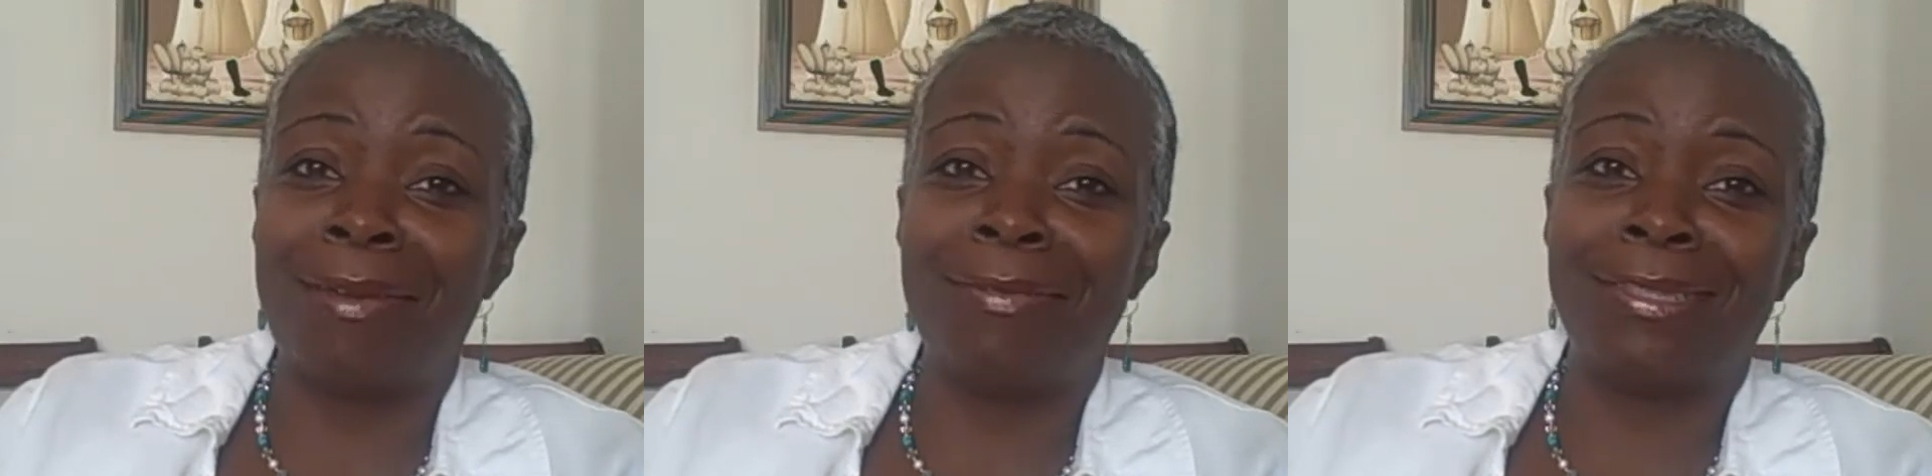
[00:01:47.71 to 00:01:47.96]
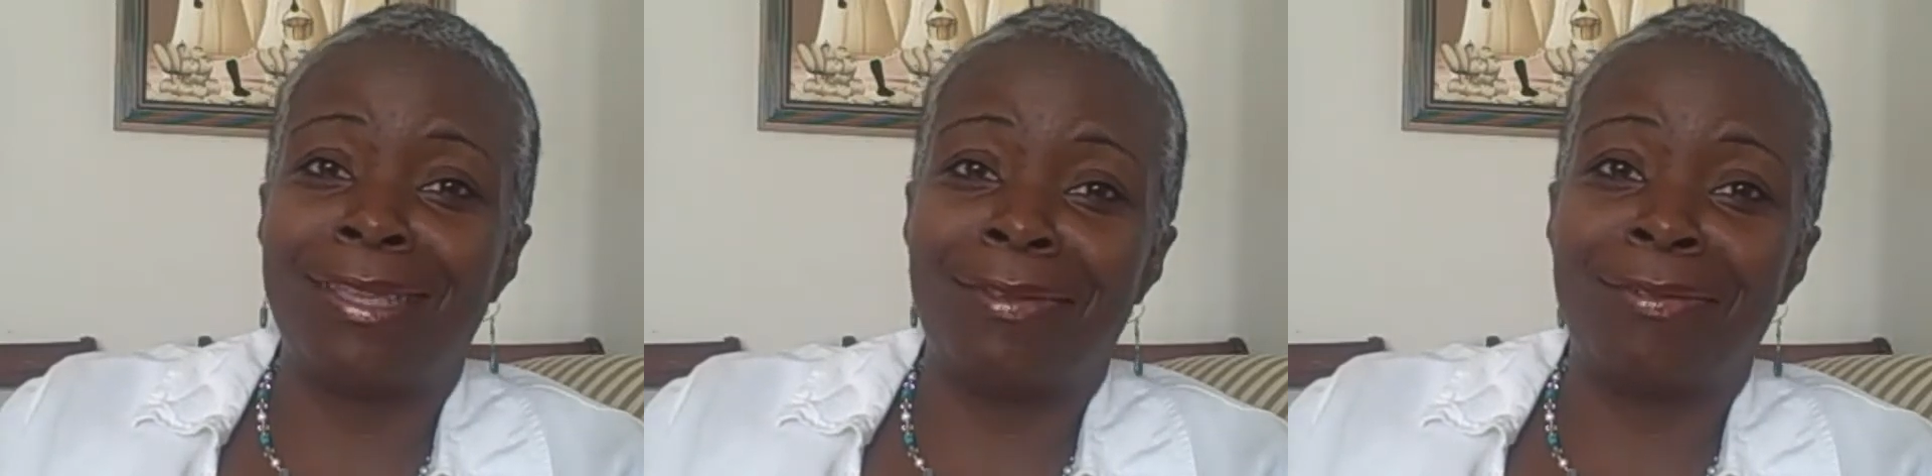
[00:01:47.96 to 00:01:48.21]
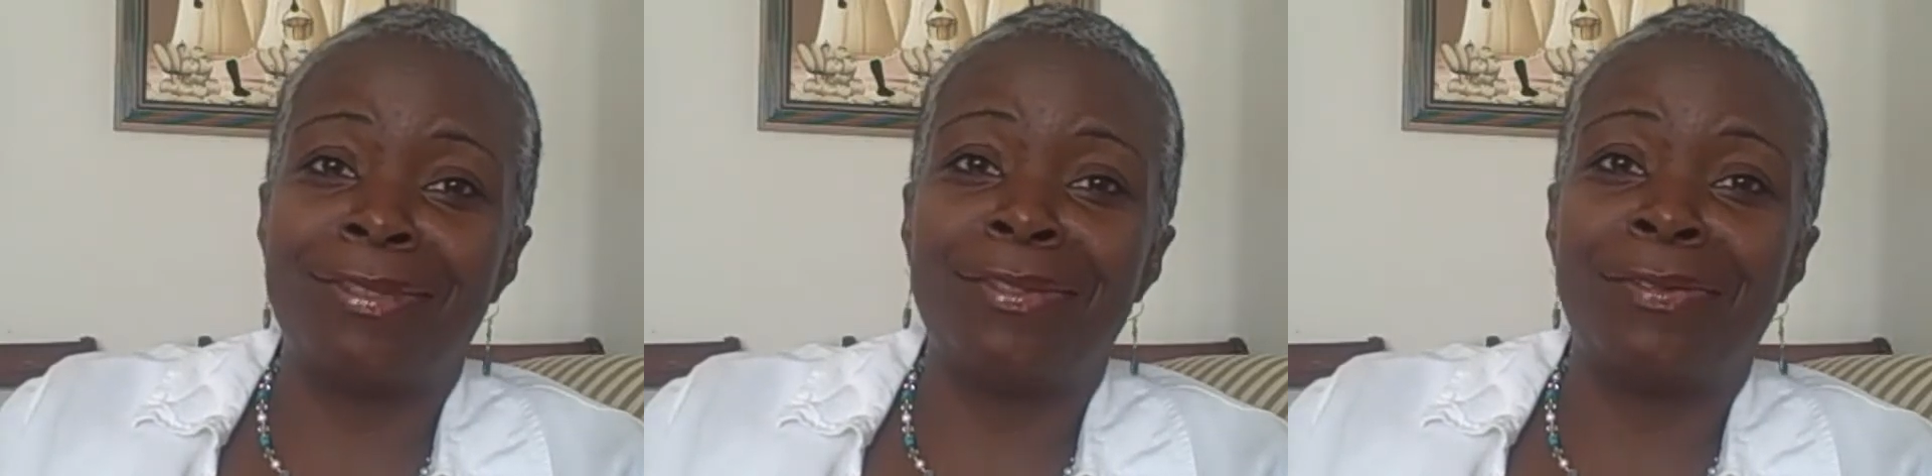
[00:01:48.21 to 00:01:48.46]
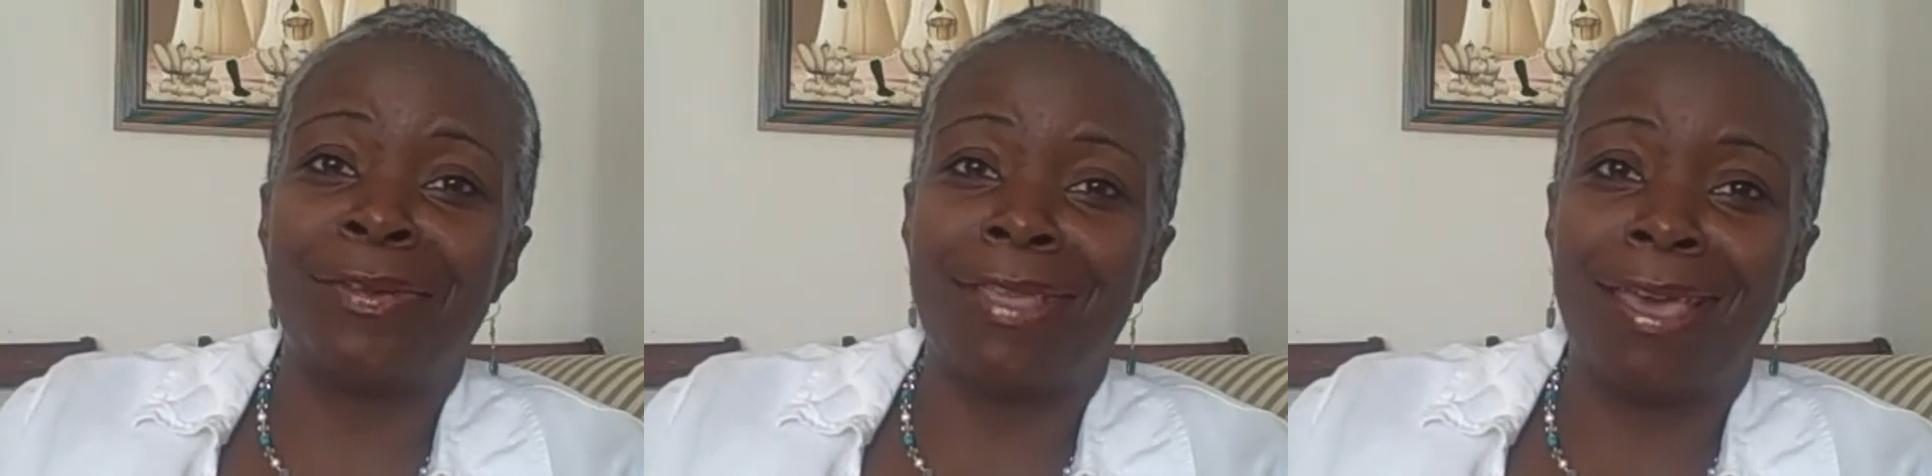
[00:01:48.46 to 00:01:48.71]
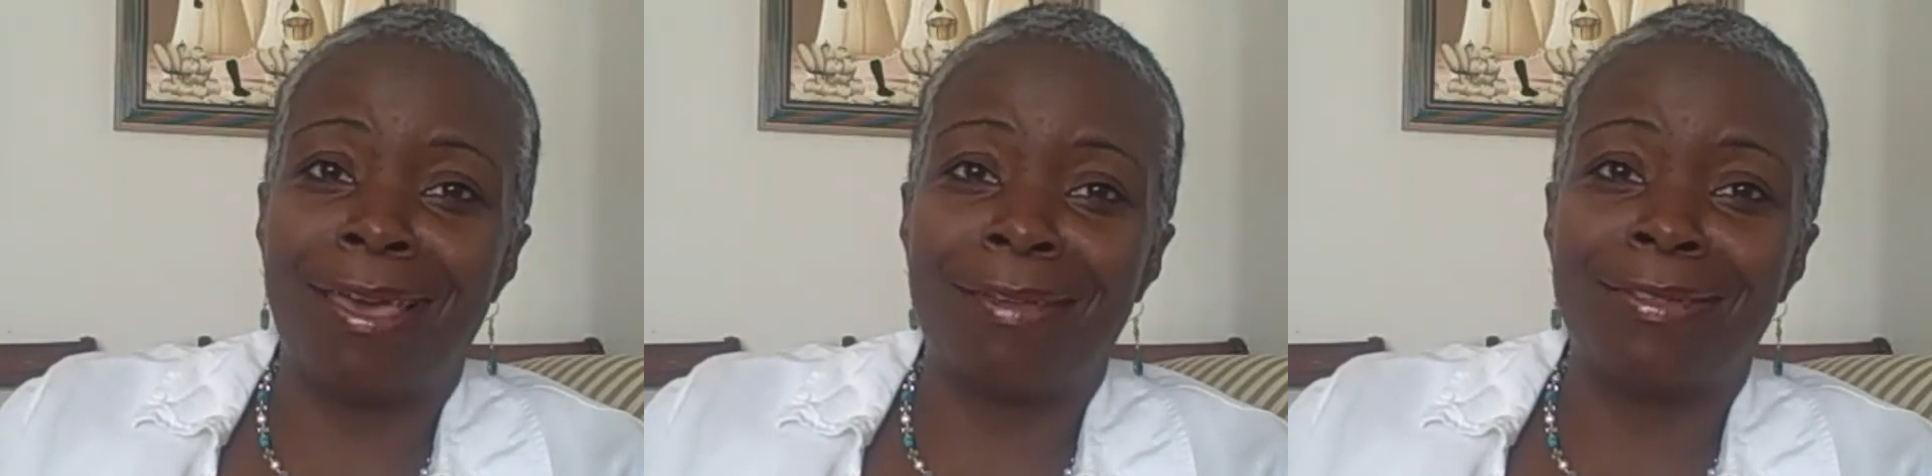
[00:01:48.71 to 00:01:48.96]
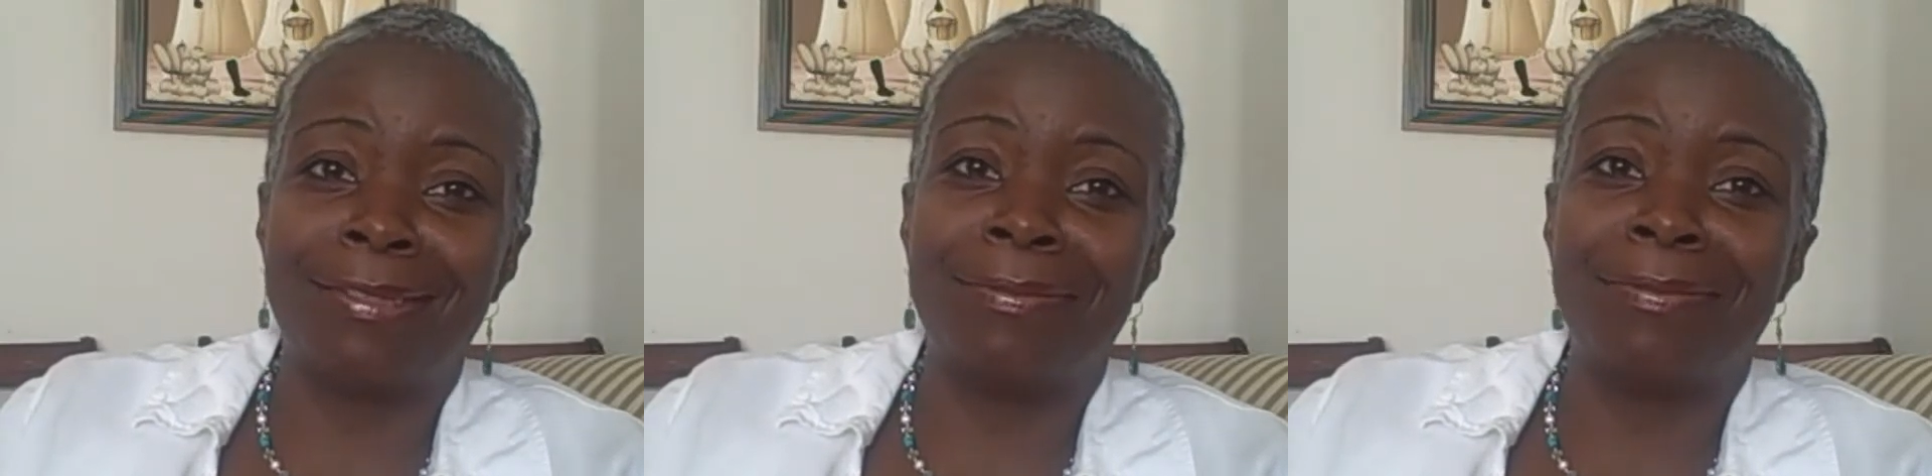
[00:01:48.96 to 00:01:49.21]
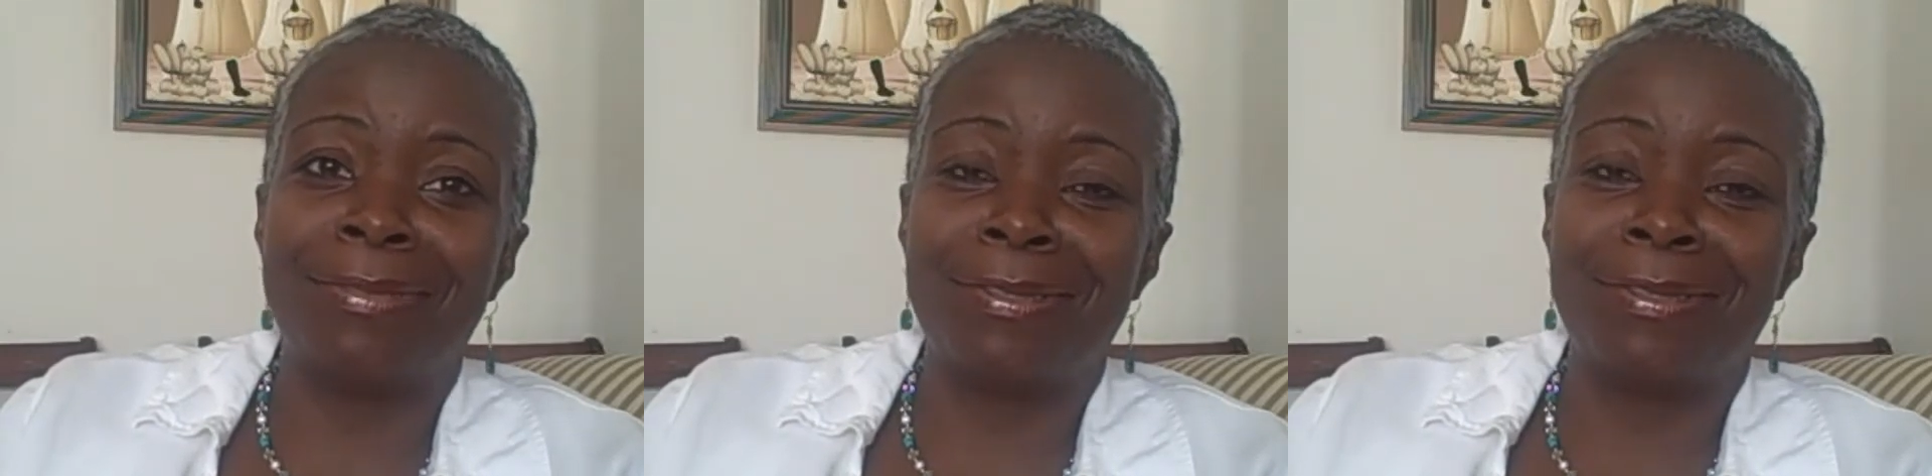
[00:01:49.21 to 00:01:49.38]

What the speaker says: I was going to restore the house.